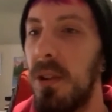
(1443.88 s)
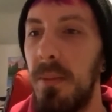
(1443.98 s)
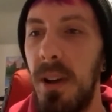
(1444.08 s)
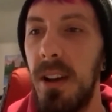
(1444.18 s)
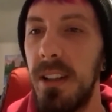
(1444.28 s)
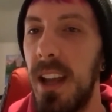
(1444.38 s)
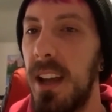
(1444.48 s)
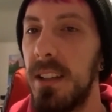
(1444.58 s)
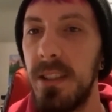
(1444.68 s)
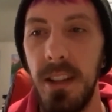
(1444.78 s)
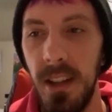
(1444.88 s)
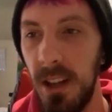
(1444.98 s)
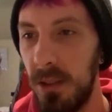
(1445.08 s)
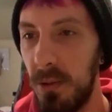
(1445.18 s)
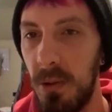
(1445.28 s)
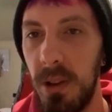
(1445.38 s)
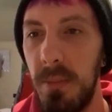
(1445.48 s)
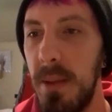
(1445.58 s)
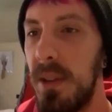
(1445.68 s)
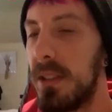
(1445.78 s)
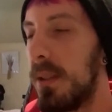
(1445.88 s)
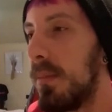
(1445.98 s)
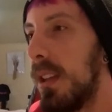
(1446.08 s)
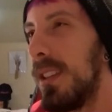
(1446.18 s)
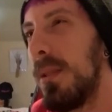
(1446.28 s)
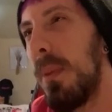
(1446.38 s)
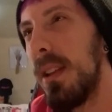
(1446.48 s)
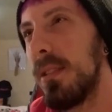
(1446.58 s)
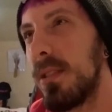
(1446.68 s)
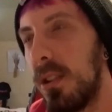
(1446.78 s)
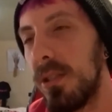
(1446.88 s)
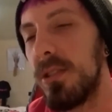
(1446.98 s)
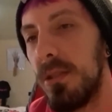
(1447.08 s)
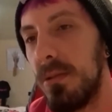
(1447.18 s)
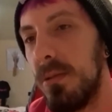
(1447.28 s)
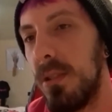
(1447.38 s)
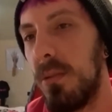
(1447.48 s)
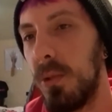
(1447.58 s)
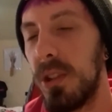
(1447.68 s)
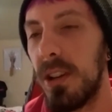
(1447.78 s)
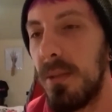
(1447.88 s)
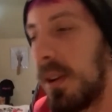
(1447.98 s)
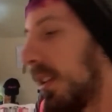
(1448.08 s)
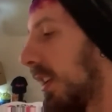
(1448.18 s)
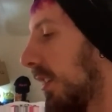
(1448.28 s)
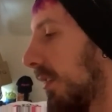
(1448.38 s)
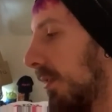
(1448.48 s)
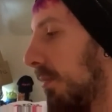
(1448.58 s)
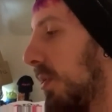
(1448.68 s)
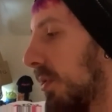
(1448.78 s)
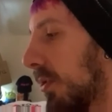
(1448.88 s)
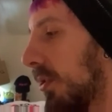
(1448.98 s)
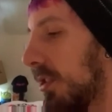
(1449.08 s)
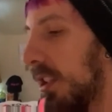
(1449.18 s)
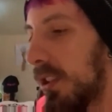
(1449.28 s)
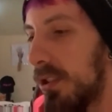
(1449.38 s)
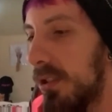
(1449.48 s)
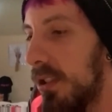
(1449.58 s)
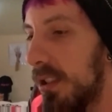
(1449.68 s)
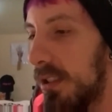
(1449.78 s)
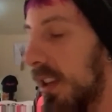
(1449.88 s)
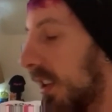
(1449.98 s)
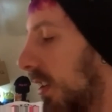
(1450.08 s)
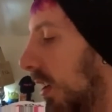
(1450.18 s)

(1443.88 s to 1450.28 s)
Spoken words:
on a podcast, throw on maybe it depends also. We'll talk about like musical selections here in a second.